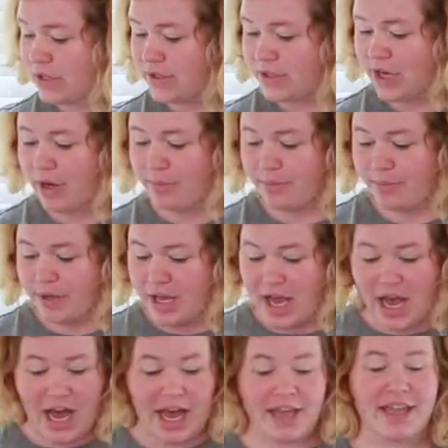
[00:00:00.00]
So
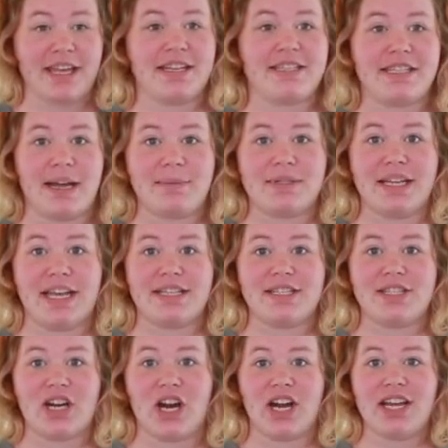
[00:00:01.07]
I think it's time to get
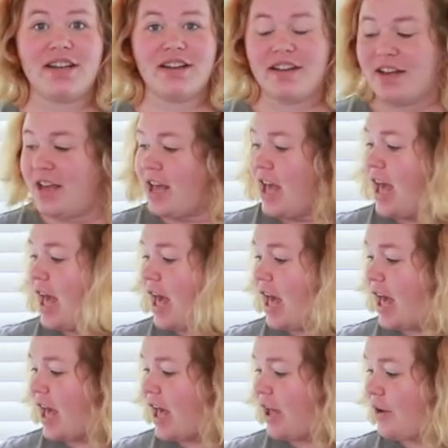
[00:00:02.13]
started,
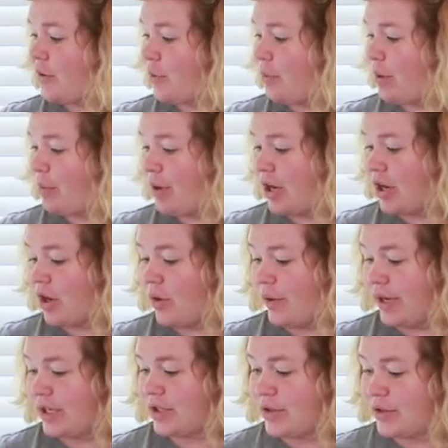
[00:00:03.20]
and what we are
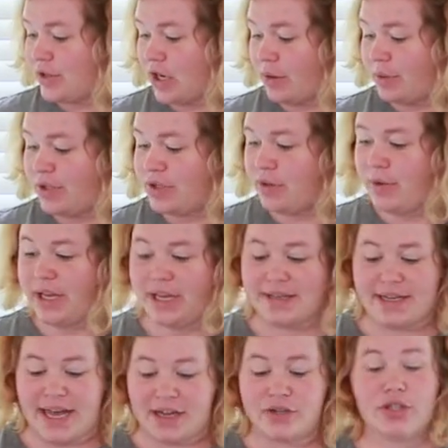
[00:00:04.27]
going to start with doing
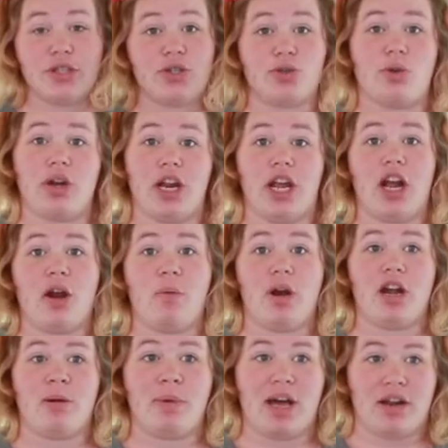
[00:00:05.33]
is actually shortening our
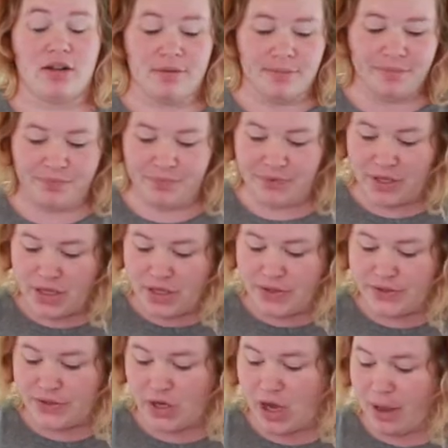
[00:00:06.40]
water bottle.
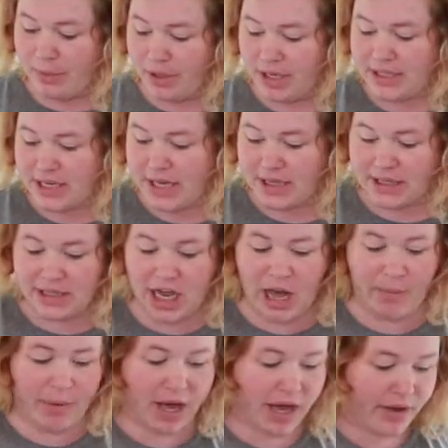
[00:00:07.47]
So I'm going to take the
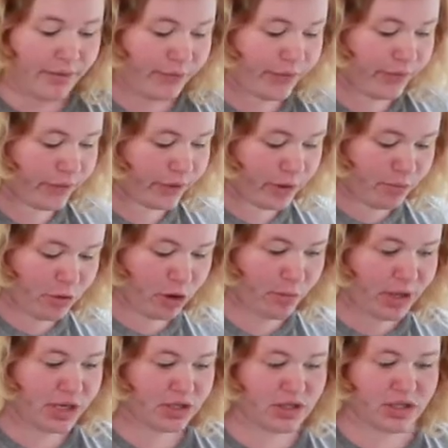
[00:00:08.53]
top off for a
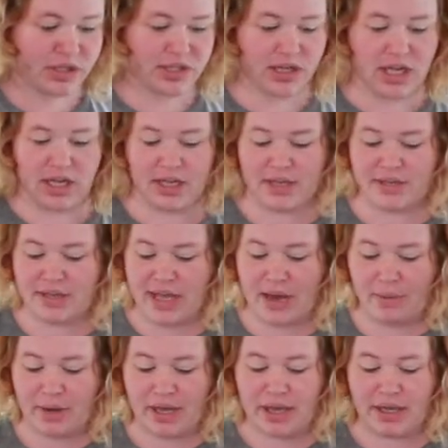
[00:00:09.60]
moment just because that
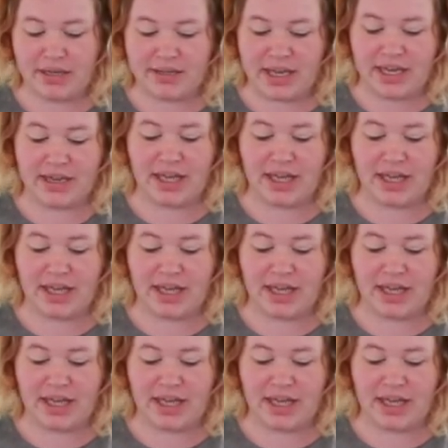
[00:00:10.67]
way it's got